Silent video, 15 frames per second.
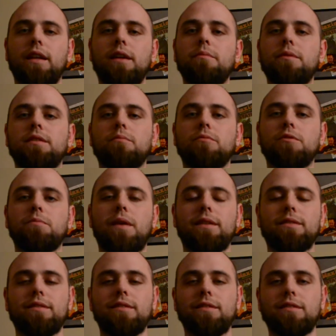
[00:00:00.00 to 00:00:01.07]
Give me some
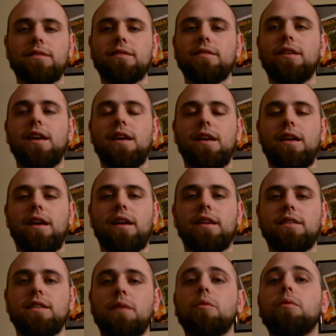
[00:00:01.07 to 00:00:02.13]
responses
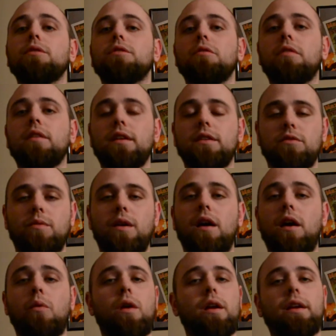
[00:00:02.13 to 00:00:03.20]
and tell me what you think as well.
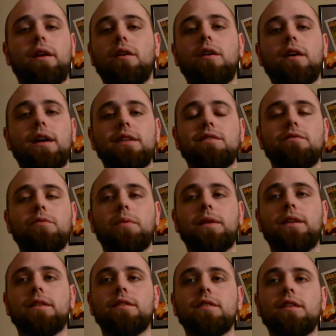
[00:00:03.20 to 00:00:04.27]
I want to hear all kinds of
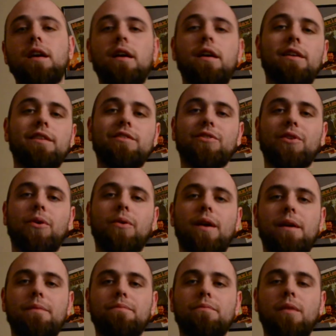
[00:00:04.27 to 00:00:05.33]
opinions.
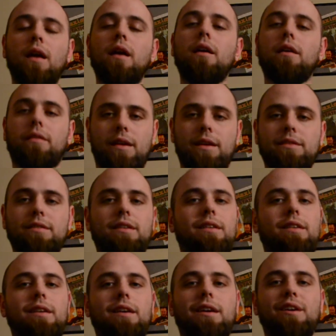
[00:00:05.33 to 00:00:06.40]
So thanks,
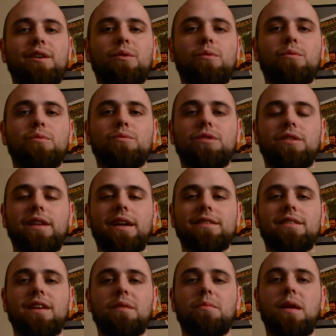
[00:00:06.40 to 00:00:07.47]
and until next
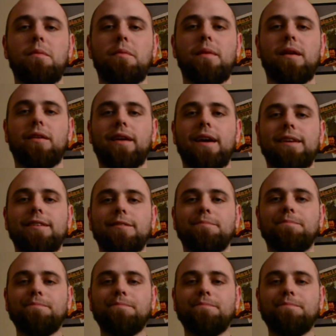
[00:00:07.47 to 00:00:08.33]
time, keep it metal, guys.